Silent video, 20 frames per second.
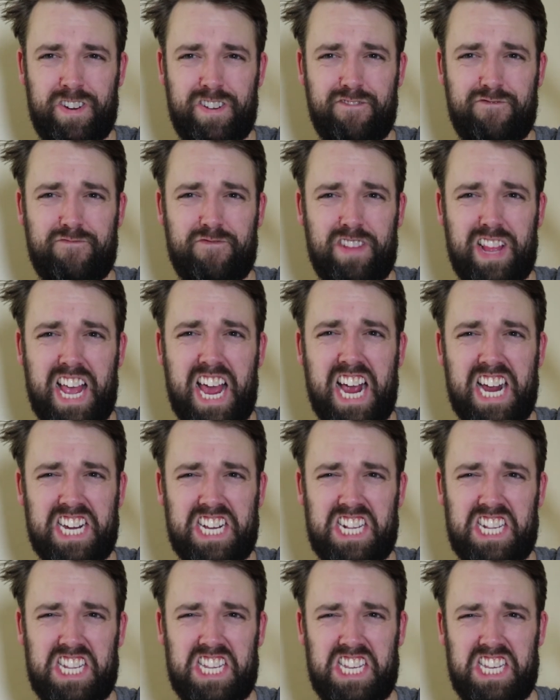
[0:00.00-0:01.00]
my
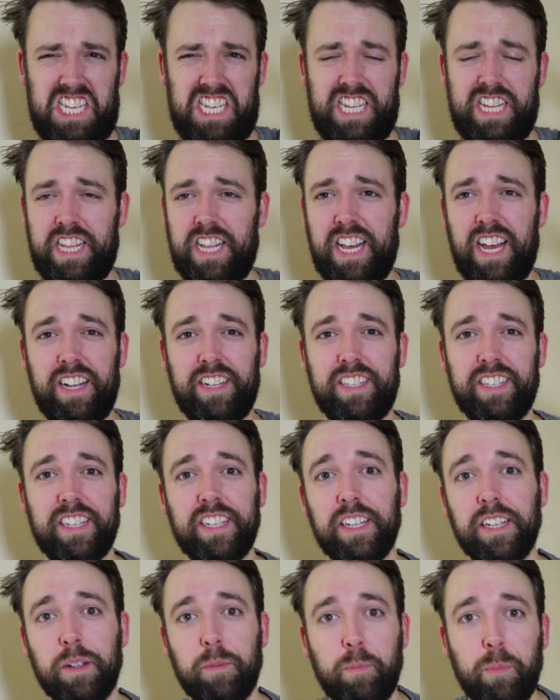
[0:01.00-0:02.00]
flex. That's
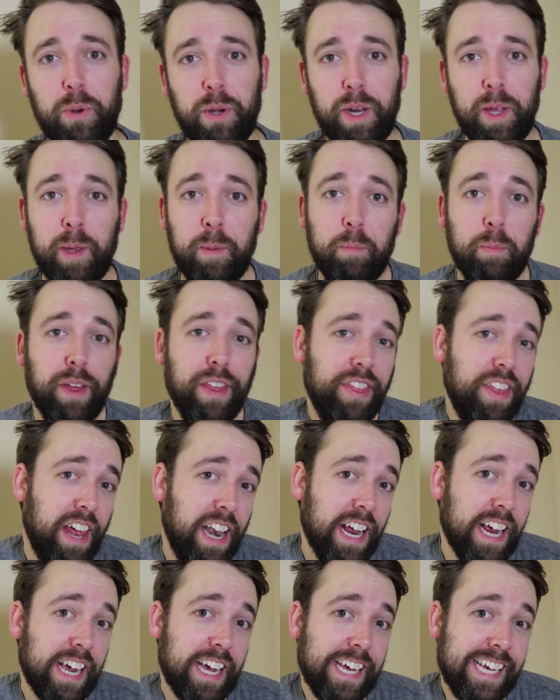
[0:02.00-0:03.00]
pretty
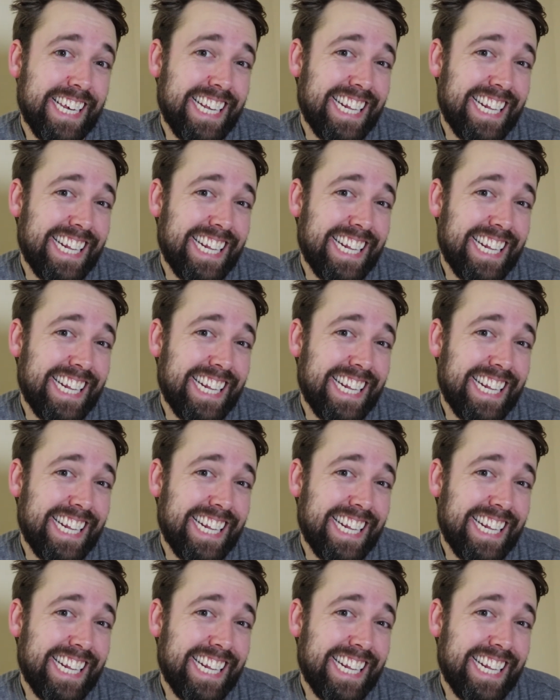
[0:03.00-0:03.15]
pathetic.